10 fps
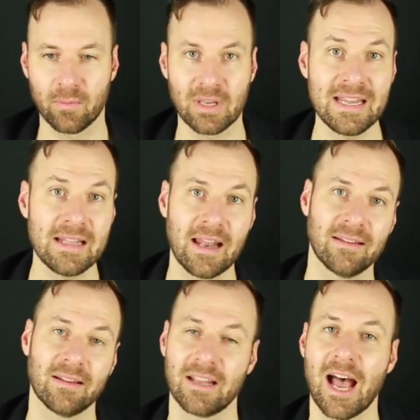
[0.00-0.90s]
key that
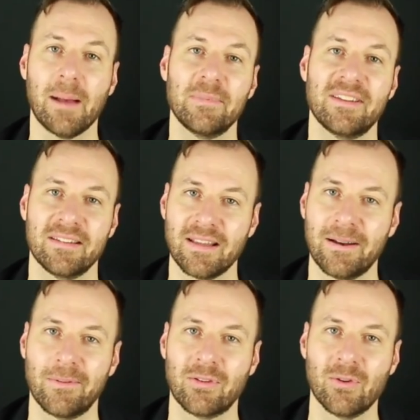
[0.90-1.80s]
is on the opposite side
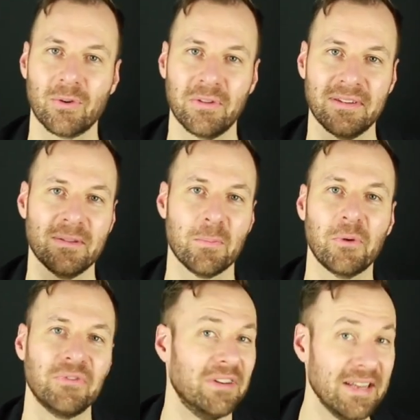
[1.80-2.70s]
of the circle is the
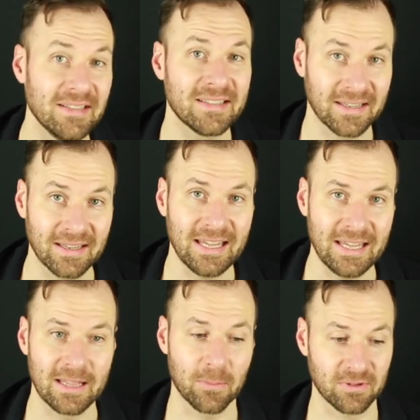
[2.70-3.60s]
most distant
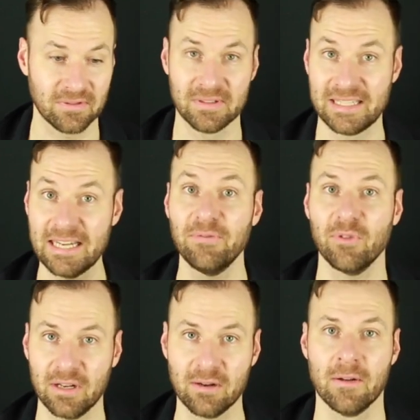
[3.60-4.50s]
key, the most
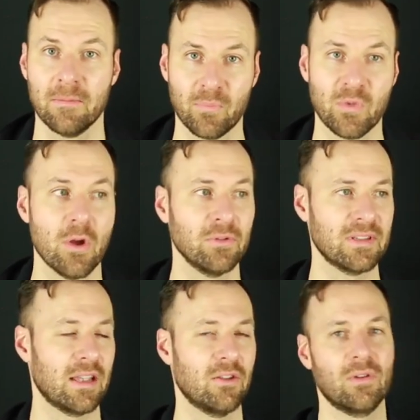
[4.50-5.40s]
different notes
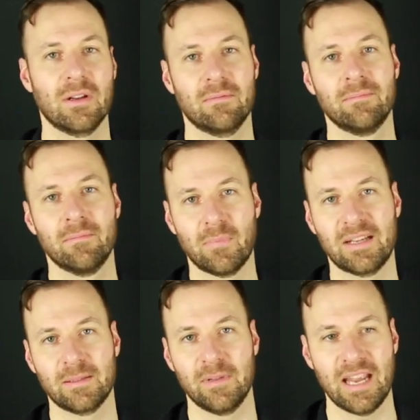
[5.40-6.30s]
that you can
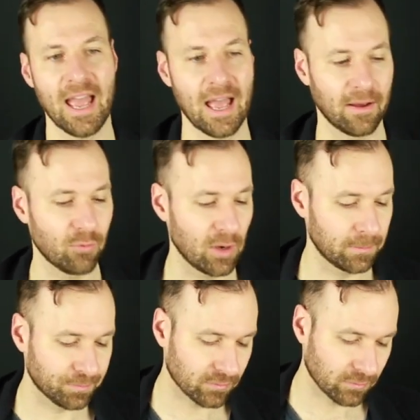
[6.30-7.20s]
possibly have. Well,
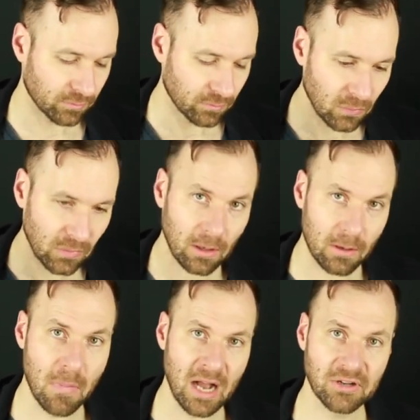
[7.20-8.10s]

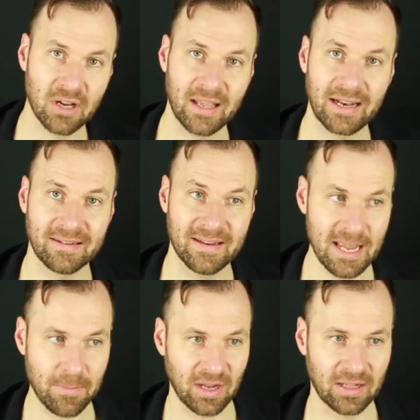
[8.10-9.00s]
modulating
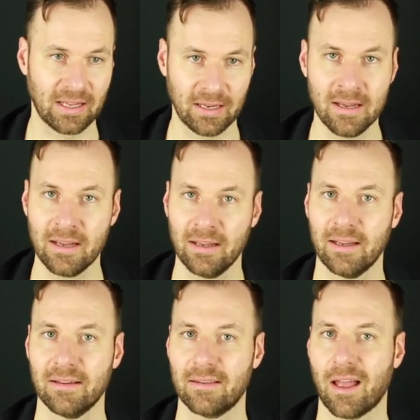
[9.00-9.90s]
typically
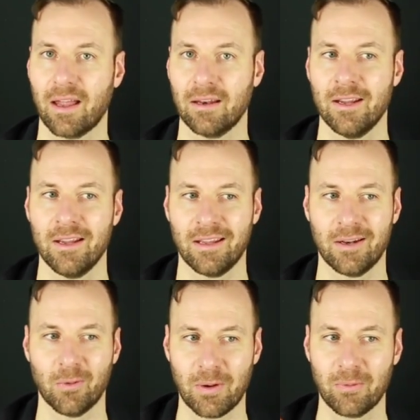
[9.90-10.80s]
is done
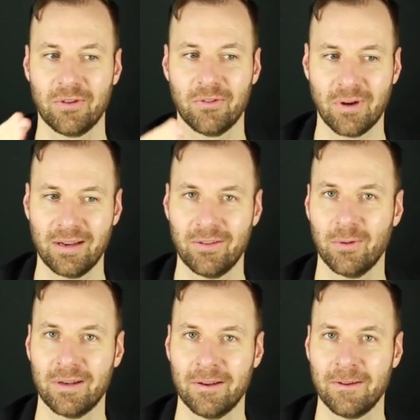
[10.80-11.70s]
in a way where you try to
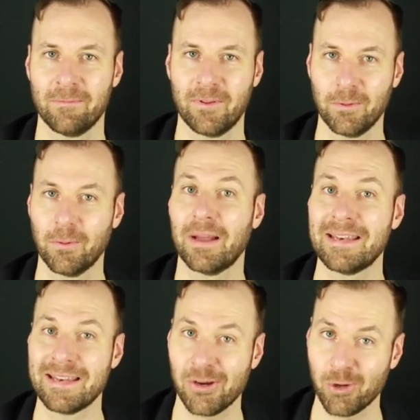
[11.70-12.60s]
do it to a
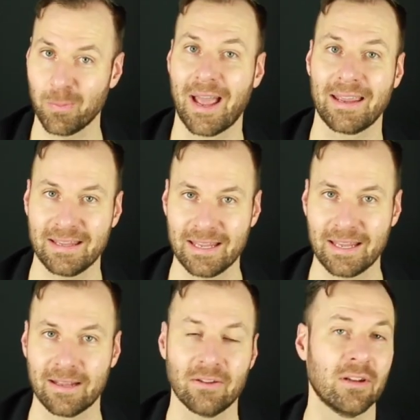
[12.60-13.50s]
nearby
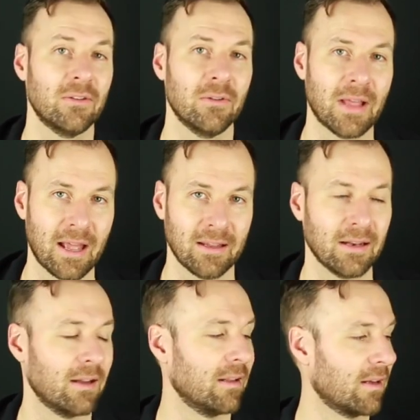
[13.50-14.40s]
key, and you can do that
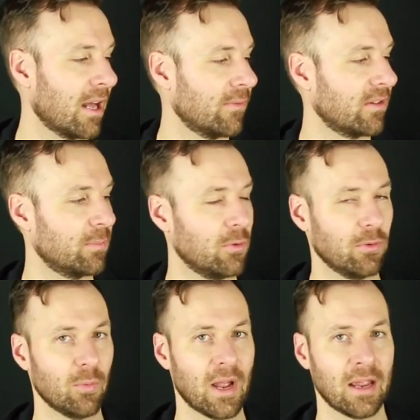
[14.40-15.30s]
in kind of a
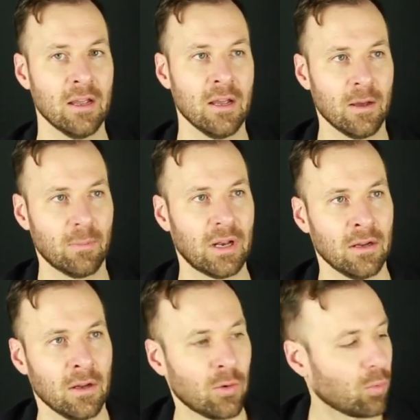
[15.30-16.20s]
smooth way. But
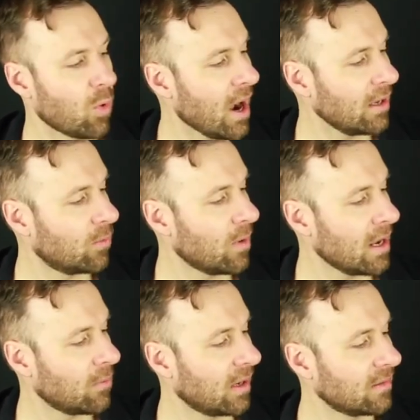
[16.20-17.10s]
right
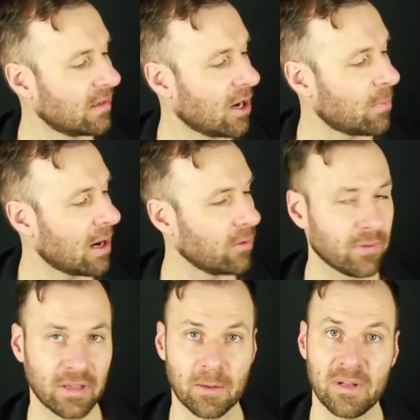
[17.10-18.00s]
away we can see how
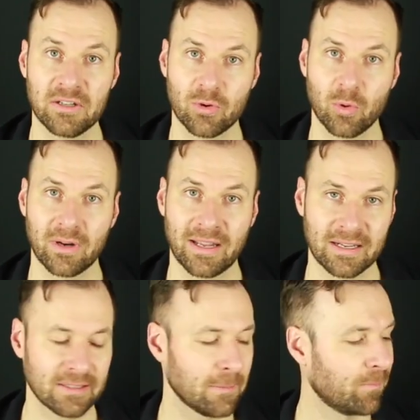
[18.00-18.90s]
powerful the diminished chord
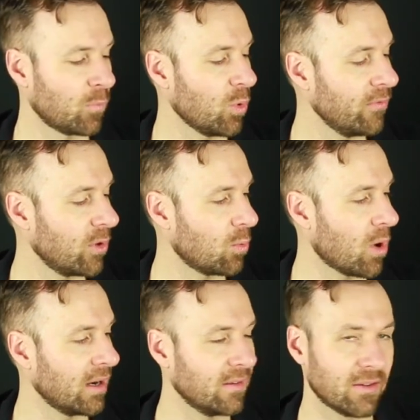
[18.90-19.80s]
is. What if we
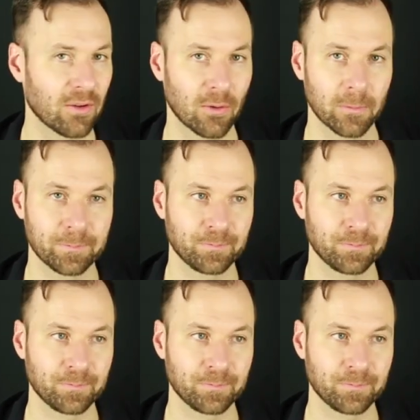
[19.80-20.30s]
wanted to